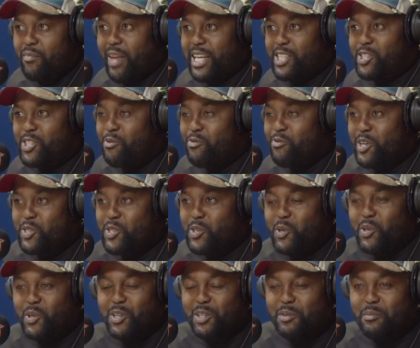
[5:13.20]
Uh, so far
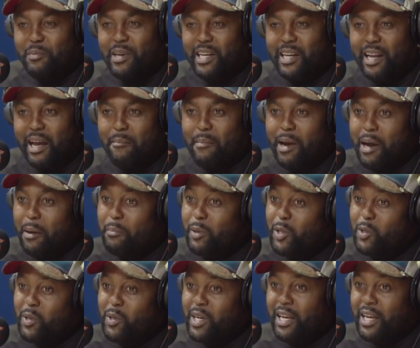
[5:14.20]
so good man mm-hmm. i'm
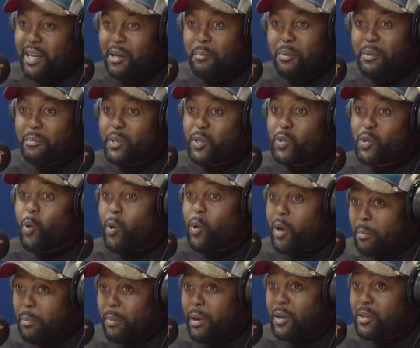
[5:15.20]
humbled when i hear people
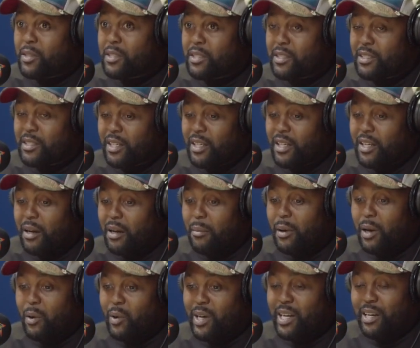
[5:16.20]
talk about mm.
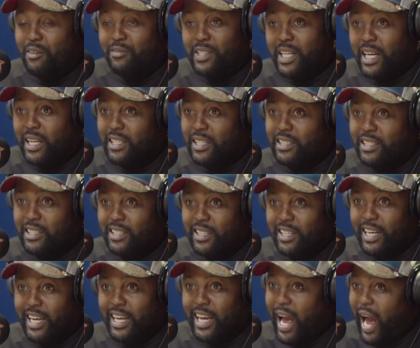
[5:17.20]
about what i've done
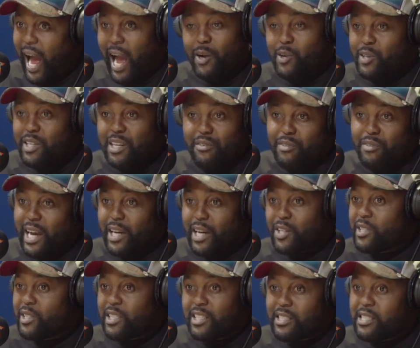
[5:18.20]
eh, like i could never
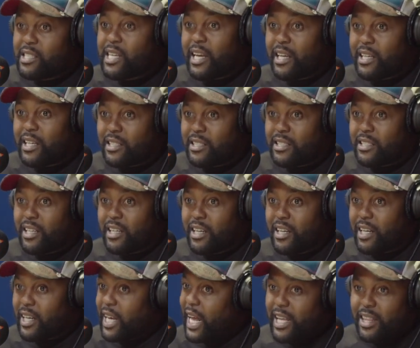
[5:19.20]
actually say it
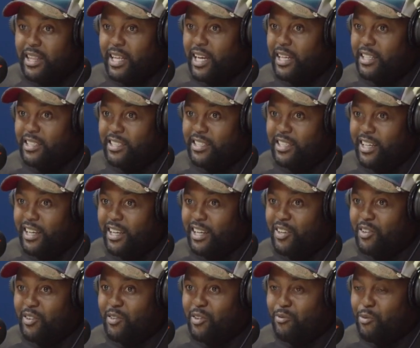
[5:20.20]
like that.
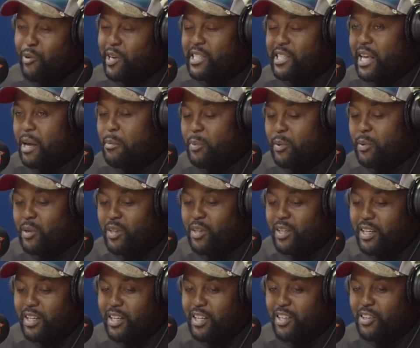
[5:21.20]
Yeah. For example,
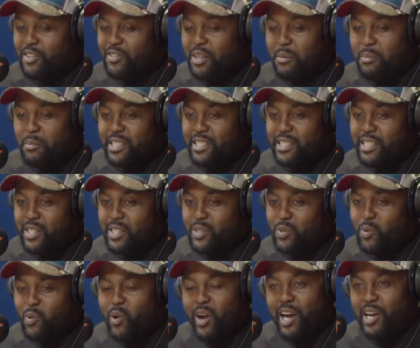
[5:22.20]
if somebody
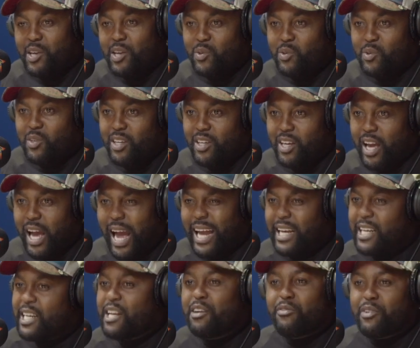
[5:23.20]
says, "Who are you?"
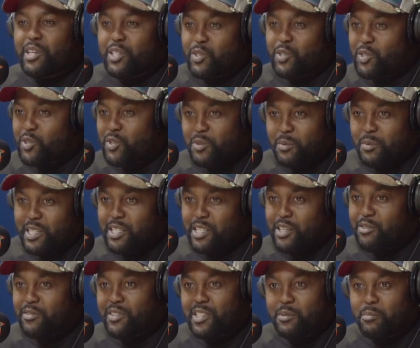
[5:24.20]
I never introduce
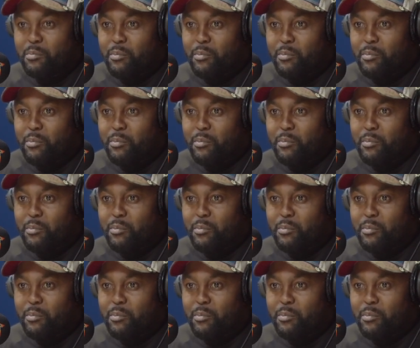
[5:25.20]
myself as